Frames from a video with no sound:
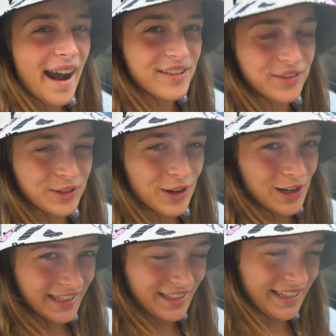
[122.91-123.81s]
I
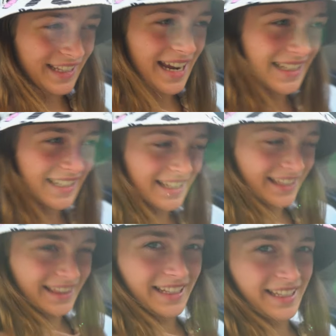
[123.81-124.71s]
forgot that I
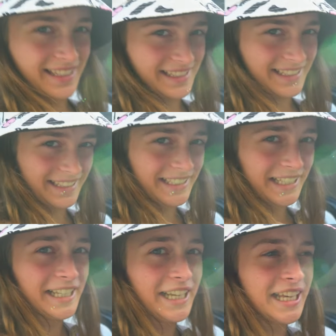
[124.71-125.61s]
did
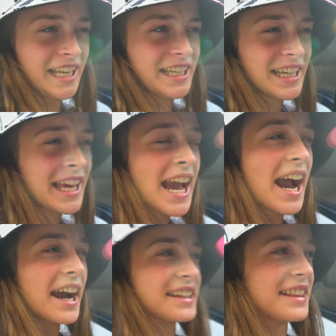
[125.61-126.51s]
this.
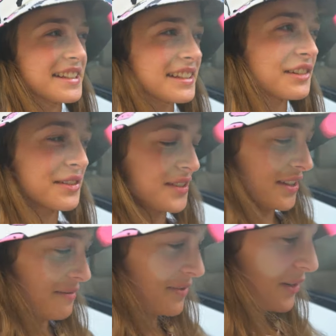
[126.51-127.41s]
I did this a lot of
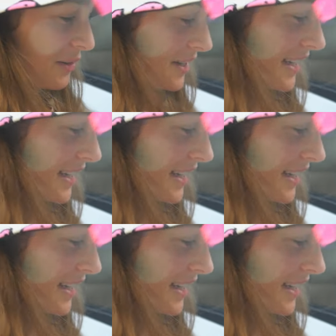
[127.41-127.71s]
time ago